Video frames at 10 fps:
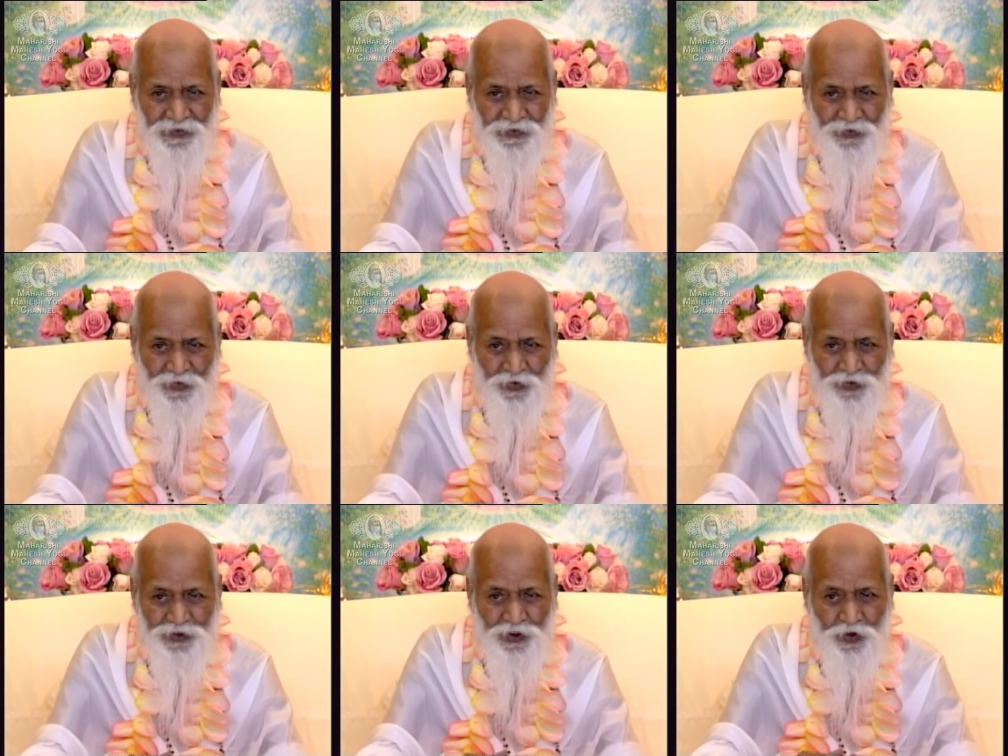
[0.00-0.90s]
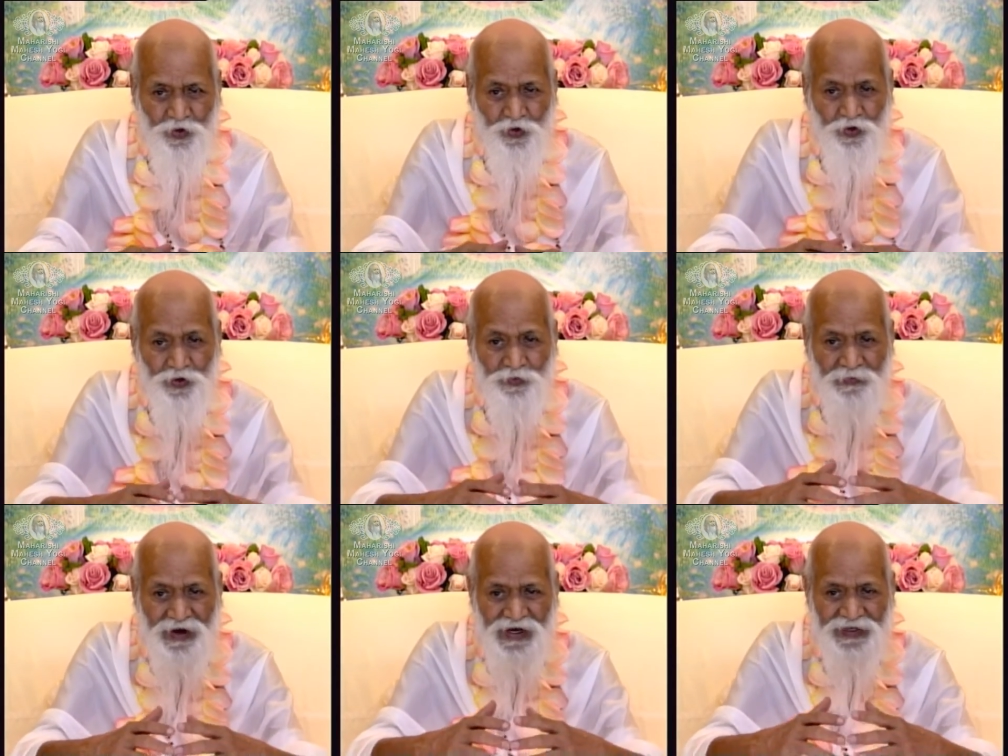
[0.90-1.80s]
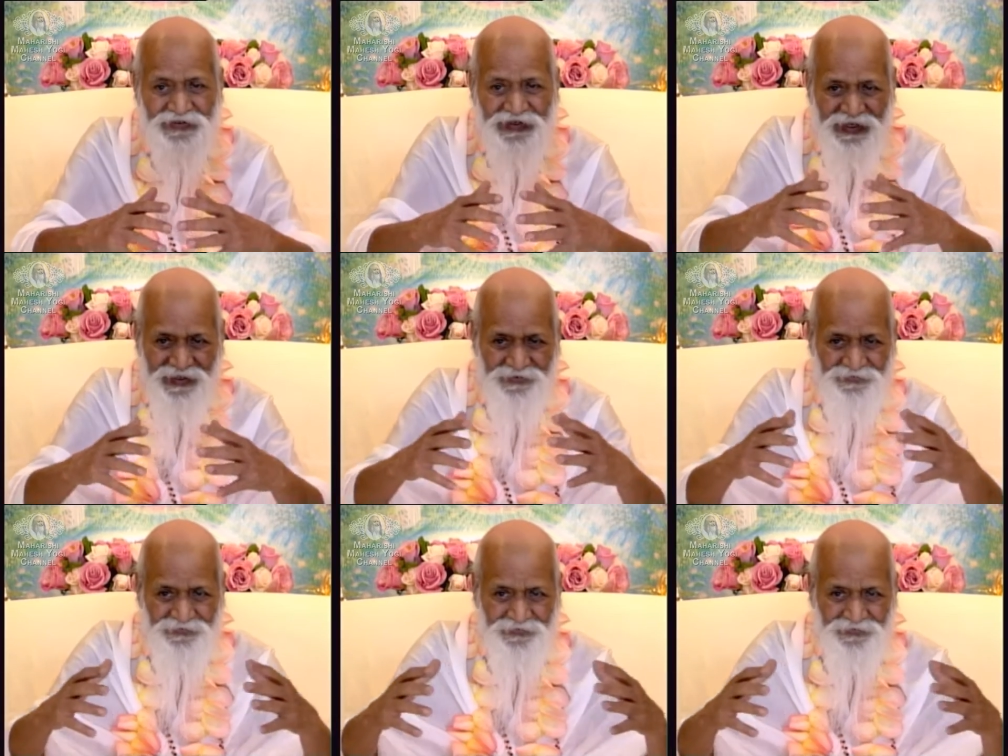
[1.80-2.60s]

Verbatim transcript: You own the whole market.